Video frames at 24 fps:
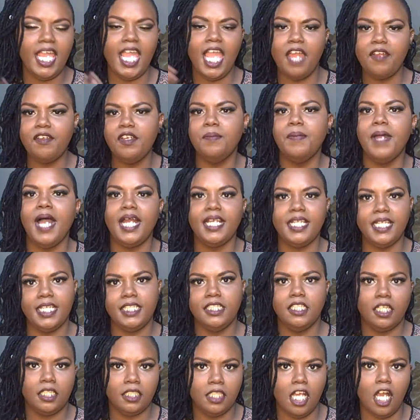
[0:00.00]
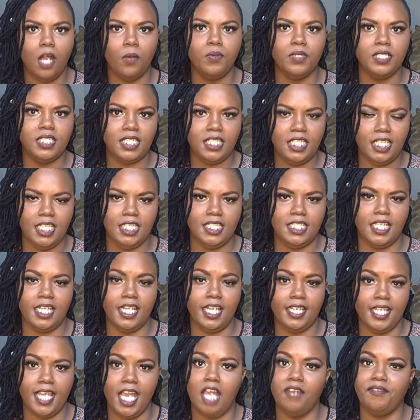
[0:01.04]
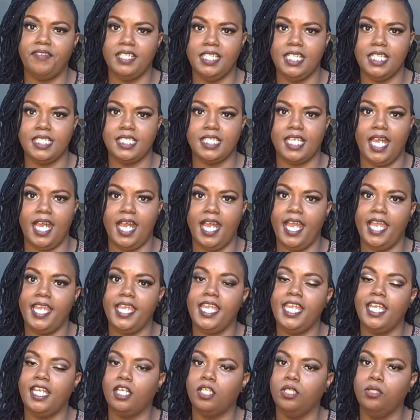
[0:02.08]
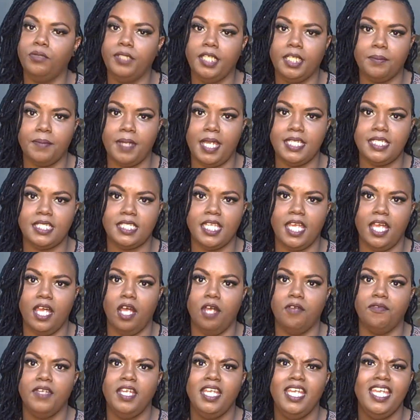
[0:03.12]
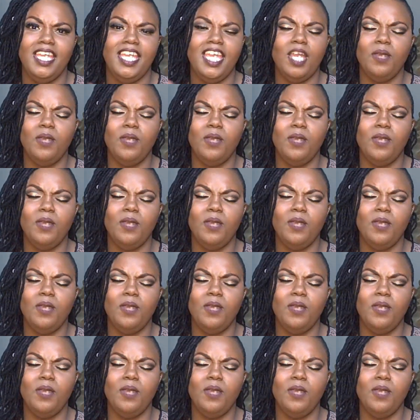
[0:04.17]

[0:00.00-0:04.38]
Everybody in the club was teasing and laughing this guy, including myself.